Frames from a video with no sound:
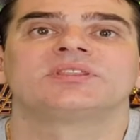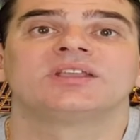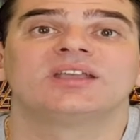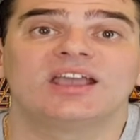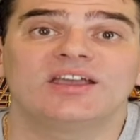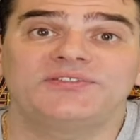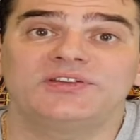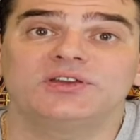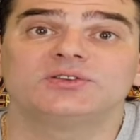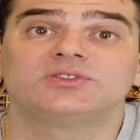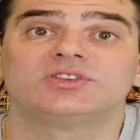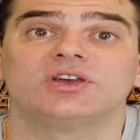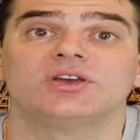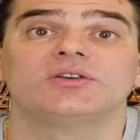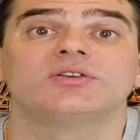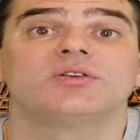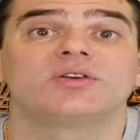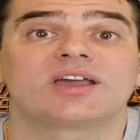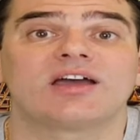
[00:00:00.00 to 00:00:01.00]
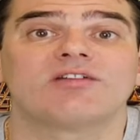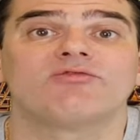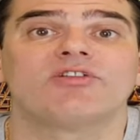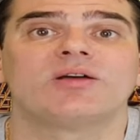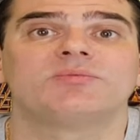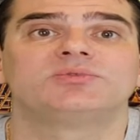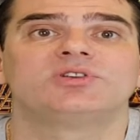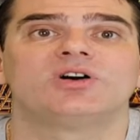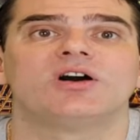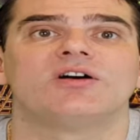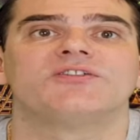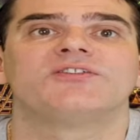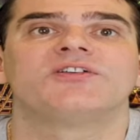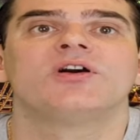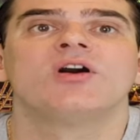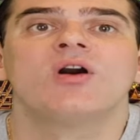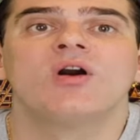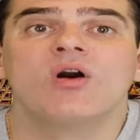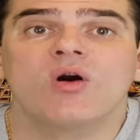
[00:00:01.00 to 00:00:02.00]
If you do, you'll get ripped off.
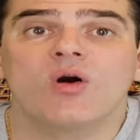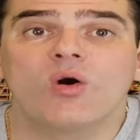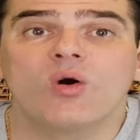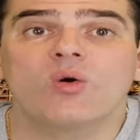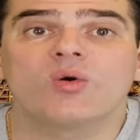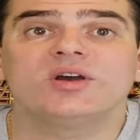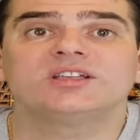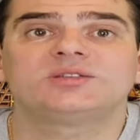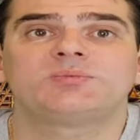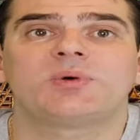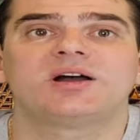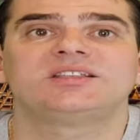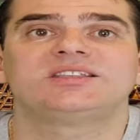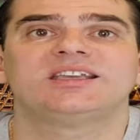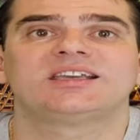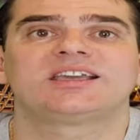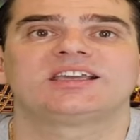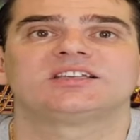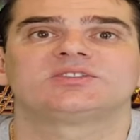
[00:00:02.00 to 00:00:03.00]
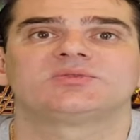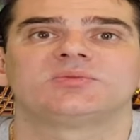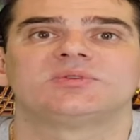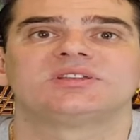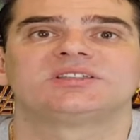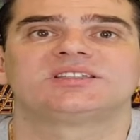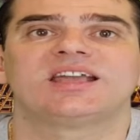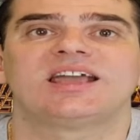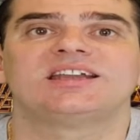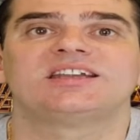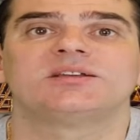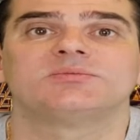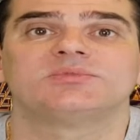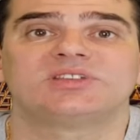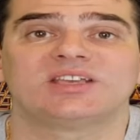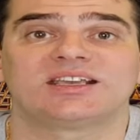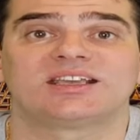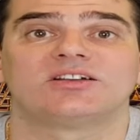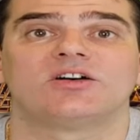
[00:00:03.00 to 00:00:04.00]
Always buy tickets from the stadium
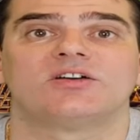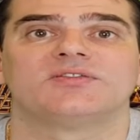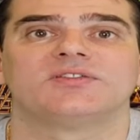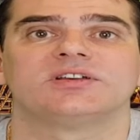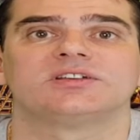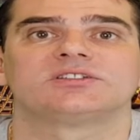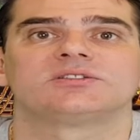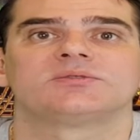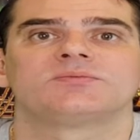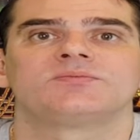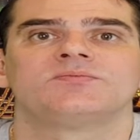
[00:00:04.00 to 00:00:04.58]
ticket office.